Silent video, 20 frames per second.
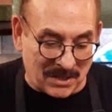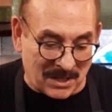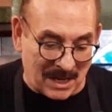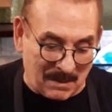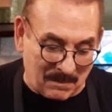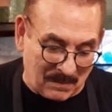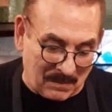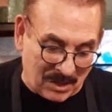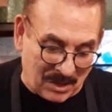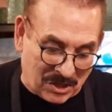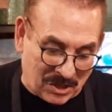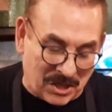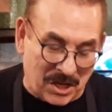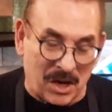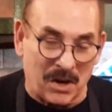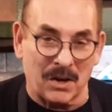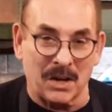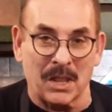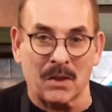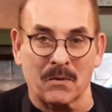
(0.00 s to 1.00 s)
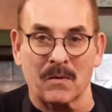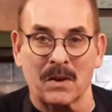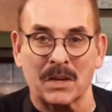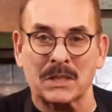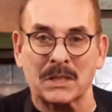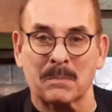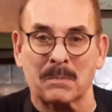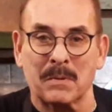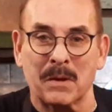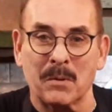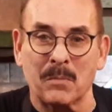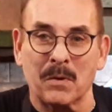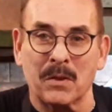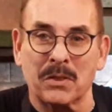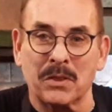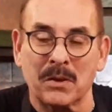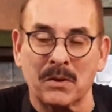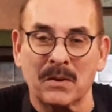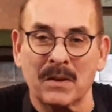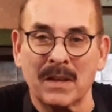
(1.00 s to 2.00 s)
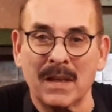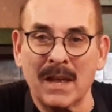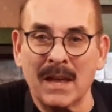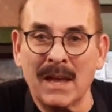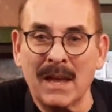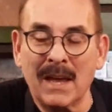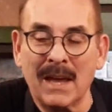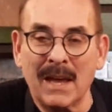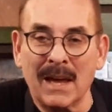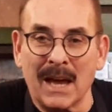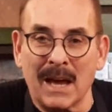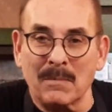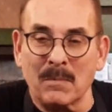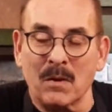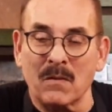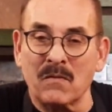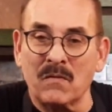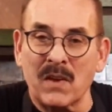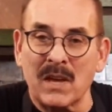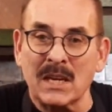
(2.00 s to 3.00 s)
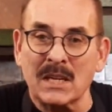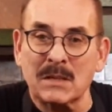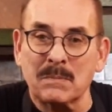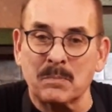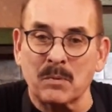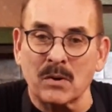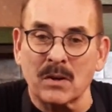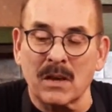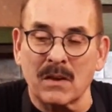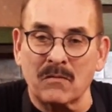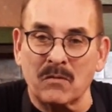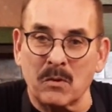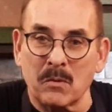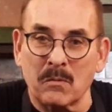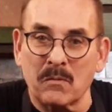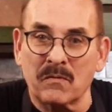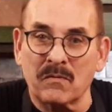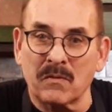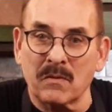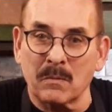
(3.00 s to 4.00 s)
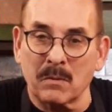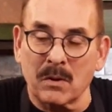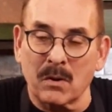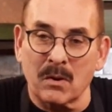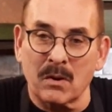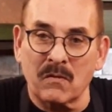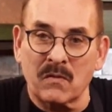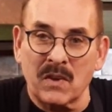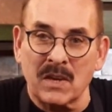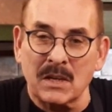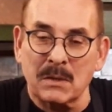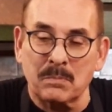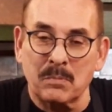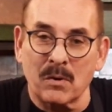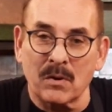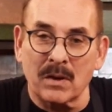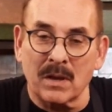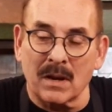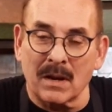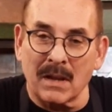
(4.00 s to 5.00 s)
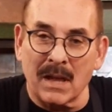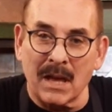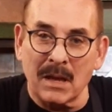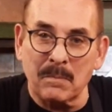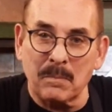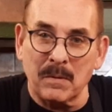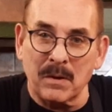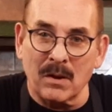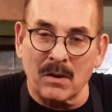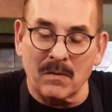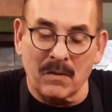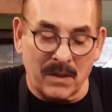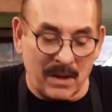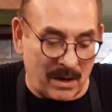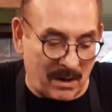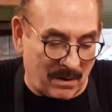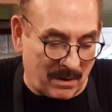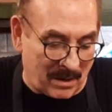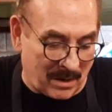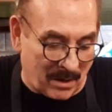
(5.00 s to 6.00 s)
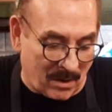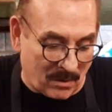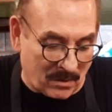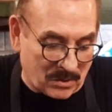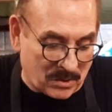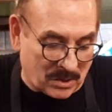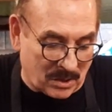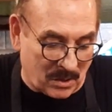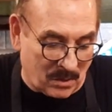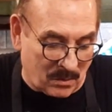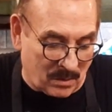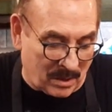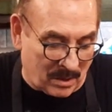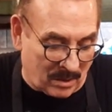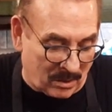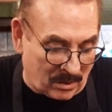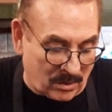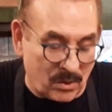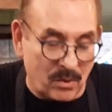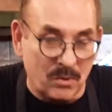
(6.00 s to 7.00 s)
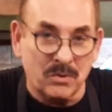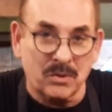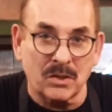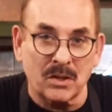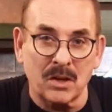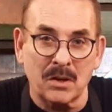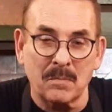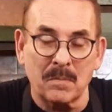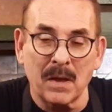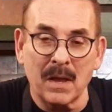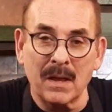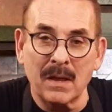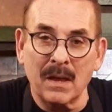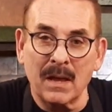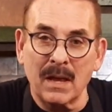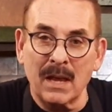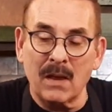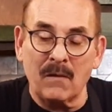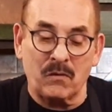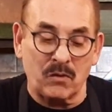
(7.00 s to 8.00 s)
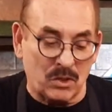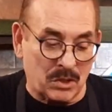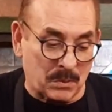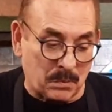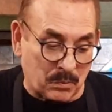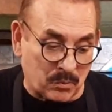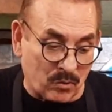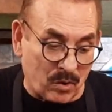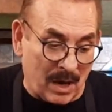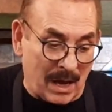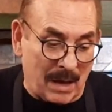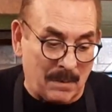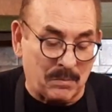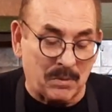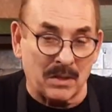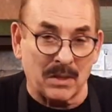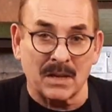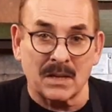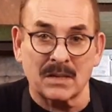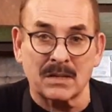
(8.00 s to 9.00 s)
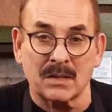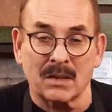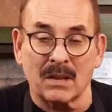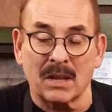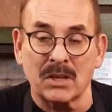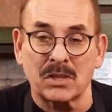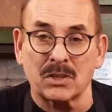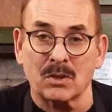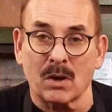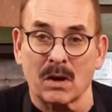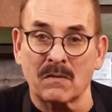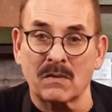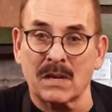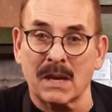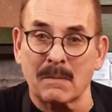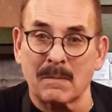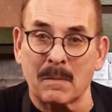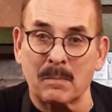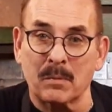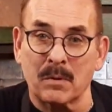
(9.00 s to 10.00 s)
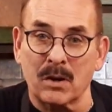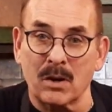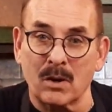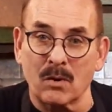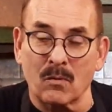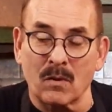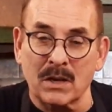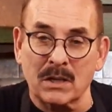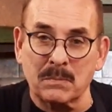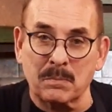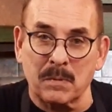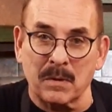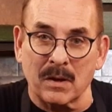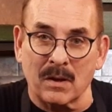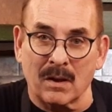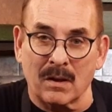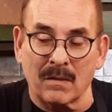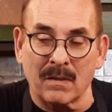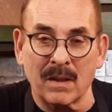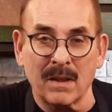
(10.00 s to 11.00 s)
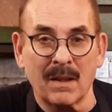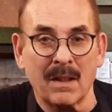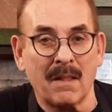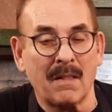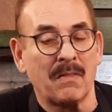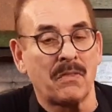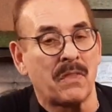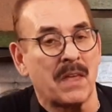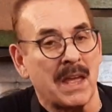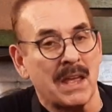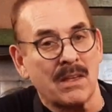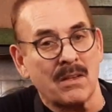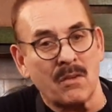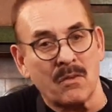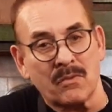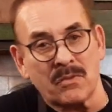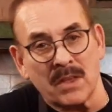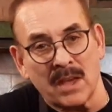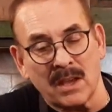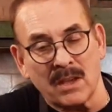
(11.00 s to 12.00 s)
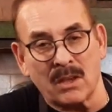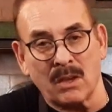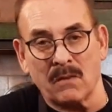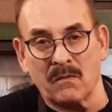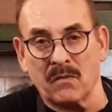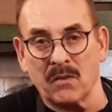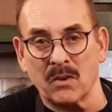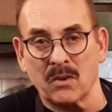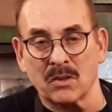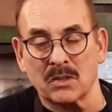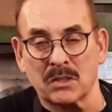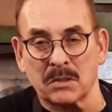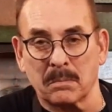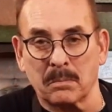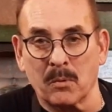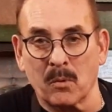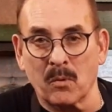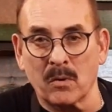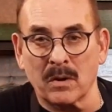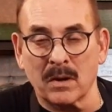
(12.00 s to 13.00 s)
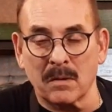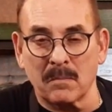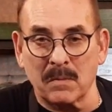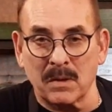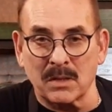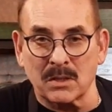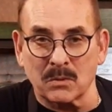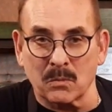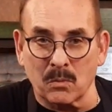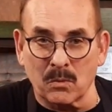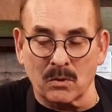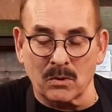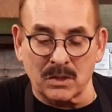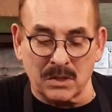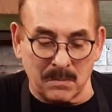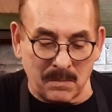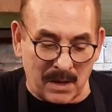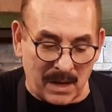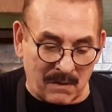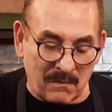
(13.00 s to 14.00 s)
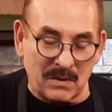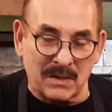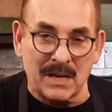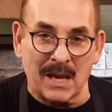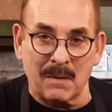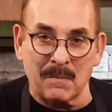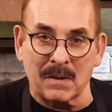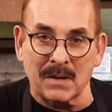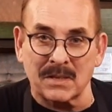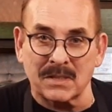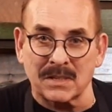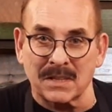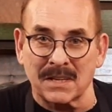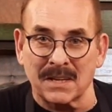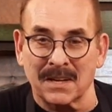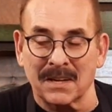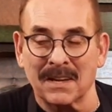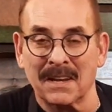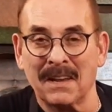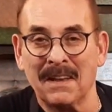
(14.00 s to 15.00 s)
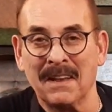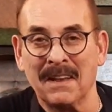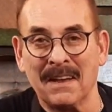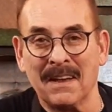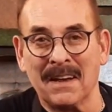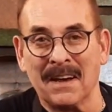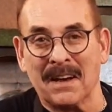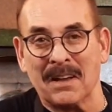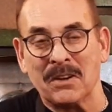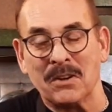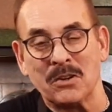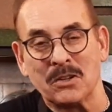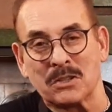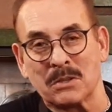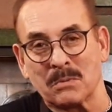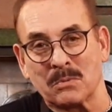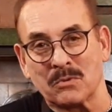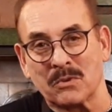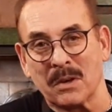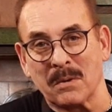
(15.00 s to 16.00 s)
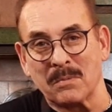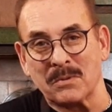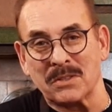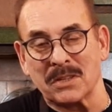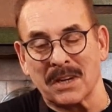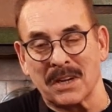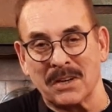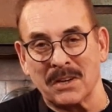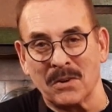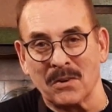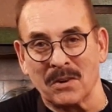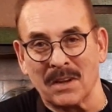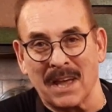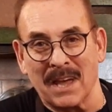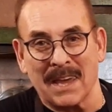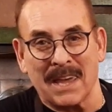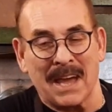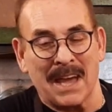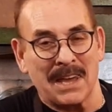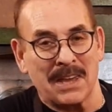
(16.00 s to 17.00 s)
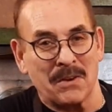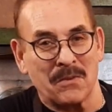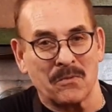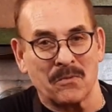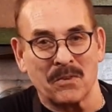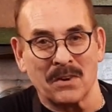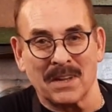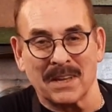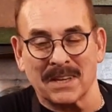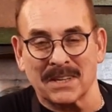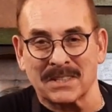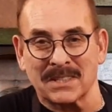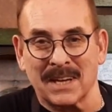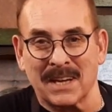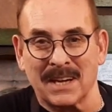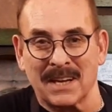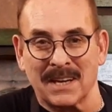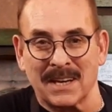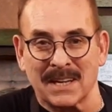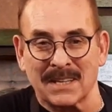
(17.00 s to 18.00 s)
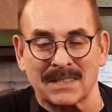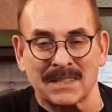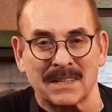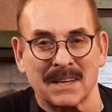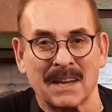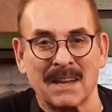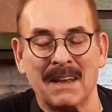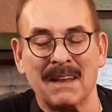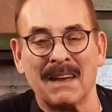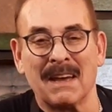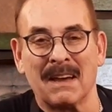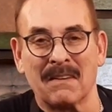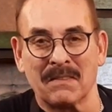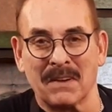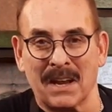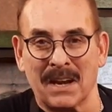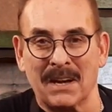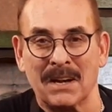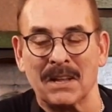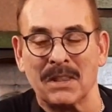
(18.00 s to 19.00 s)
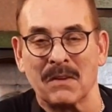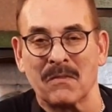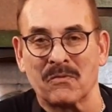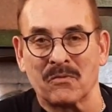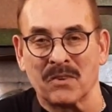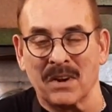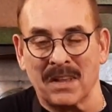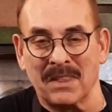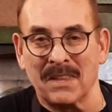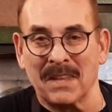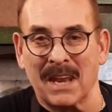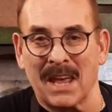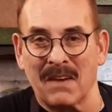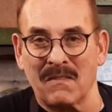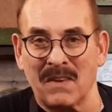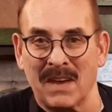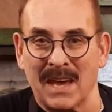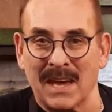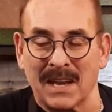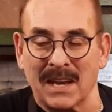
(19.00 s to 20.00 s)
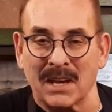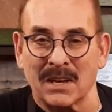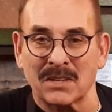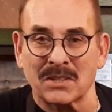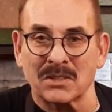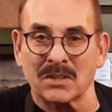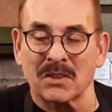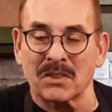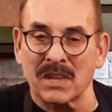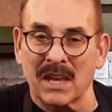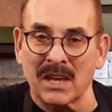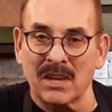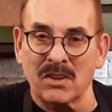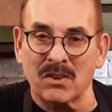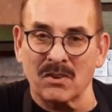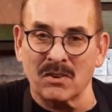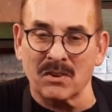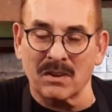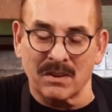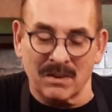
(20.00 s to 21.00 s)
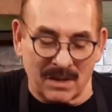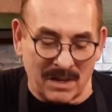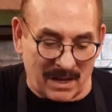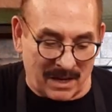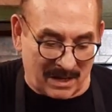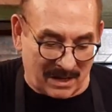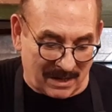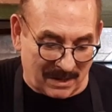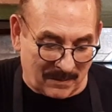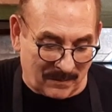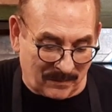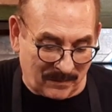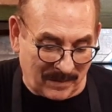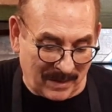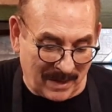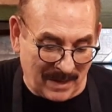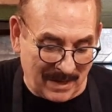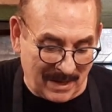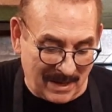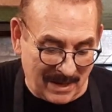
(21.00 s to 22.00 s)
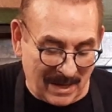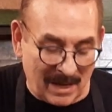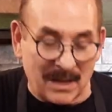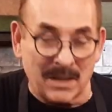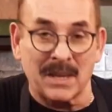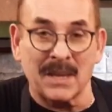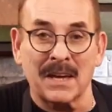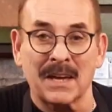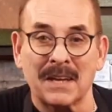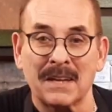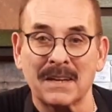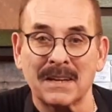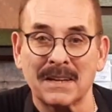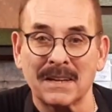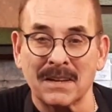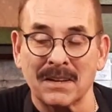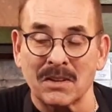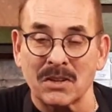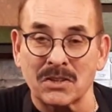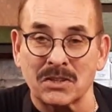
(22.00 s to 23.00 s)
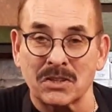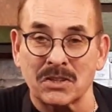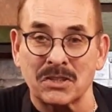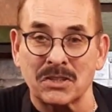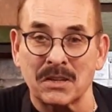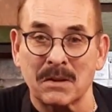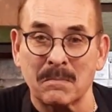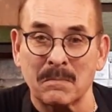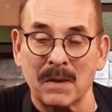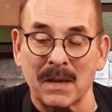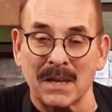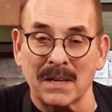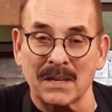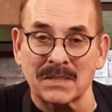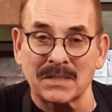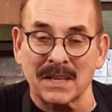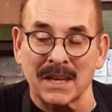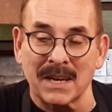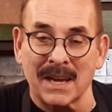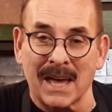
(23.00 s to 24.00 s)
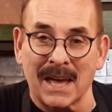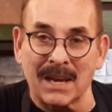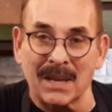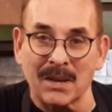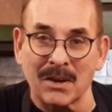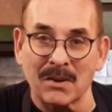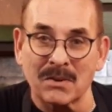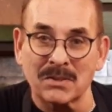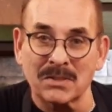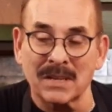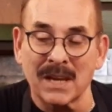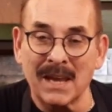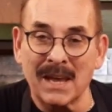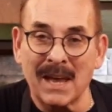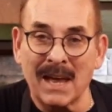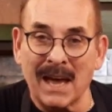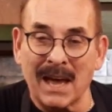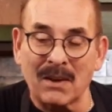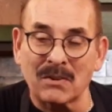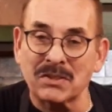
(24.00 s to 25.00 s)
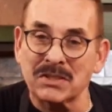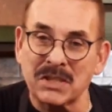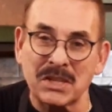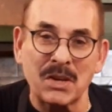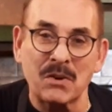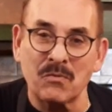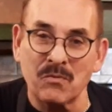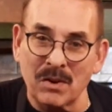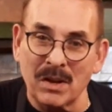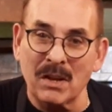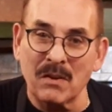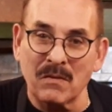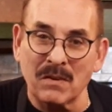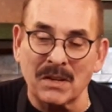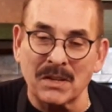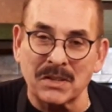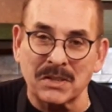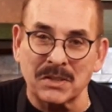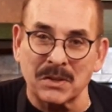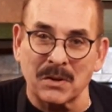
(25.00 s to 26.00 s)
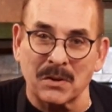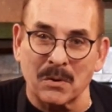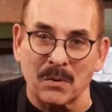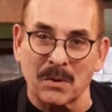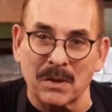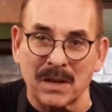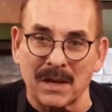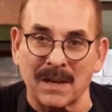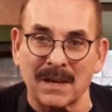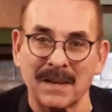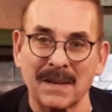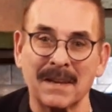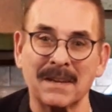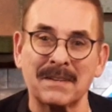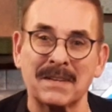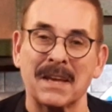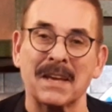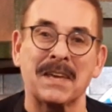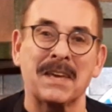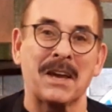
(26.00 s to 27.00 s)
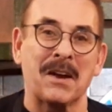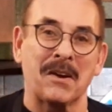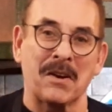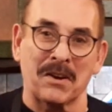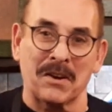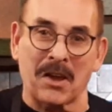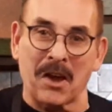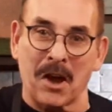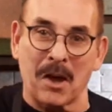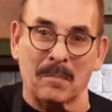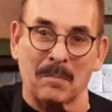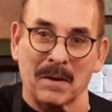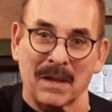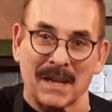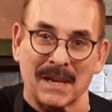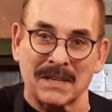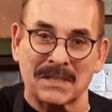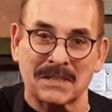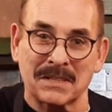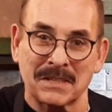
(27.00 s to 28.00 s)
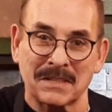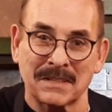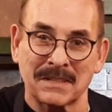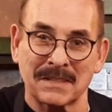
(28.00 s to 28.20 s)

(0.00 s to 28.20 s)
Let me share another recipe with you. I'm on Facebook. If you go to Facebook and like me on there, and also on YouTube. If you subscribe to this, they'll let you know every time I put a new recipe on. Thank you for your support. It means the world to me. Every time I see a new subscription, a new like, I get really excited. I say, I've got another friend that I've added. So thank you. Again, and this is Jim Mann saying adios. I'll see you really, really soon, okay? Take care and God bless.